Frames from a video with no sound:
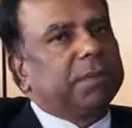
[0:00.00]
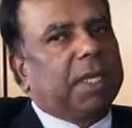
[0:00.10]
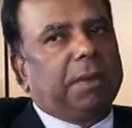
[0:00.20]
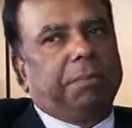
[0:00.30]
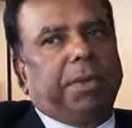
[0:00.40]

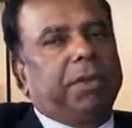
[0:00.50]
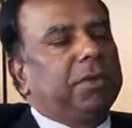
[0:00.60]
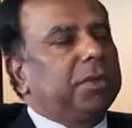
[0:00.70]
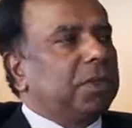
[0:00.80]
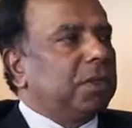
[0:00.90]
And
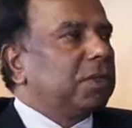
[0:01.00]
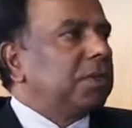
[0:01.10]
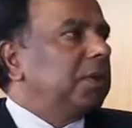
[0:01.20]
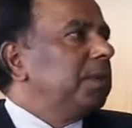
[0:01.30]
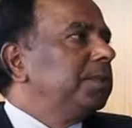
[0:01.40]
Peru is
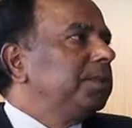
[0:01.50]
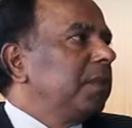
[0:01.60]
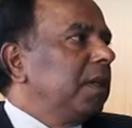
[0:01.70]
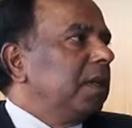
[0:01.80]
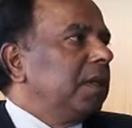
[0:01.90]
also
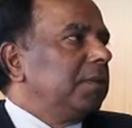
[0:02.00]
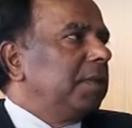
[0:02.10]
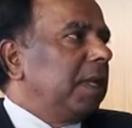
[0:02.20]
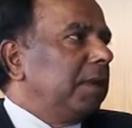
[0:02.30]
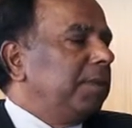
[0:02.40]
has
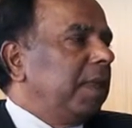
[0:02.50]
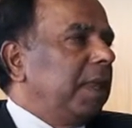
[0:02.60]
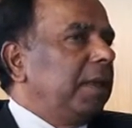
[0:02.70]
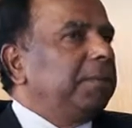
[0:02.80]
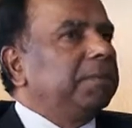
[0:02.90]
become
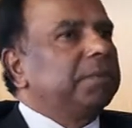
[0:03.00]
the